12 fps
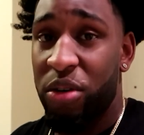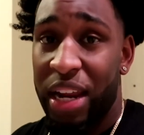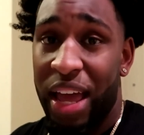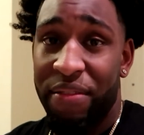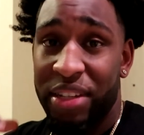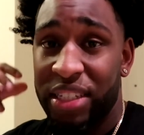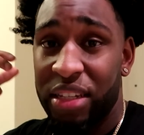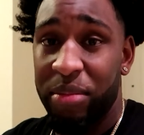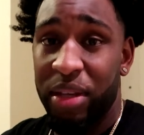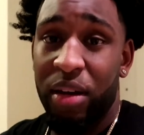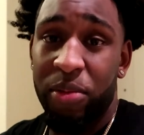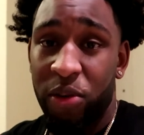and they haven't seen
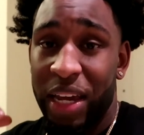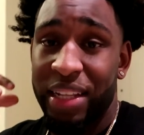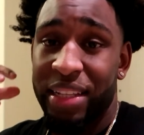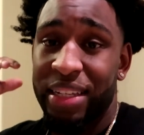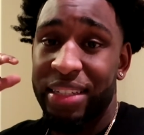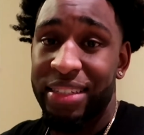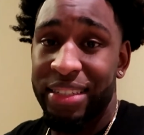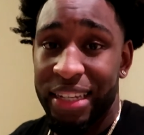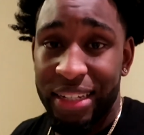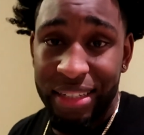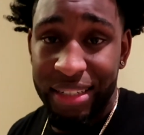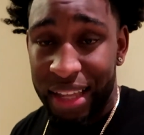me upload anything
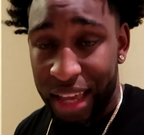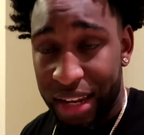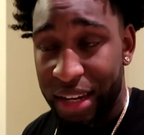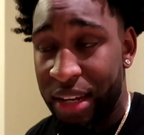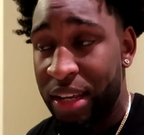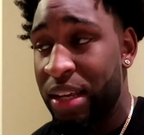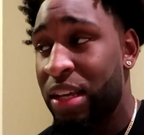since then.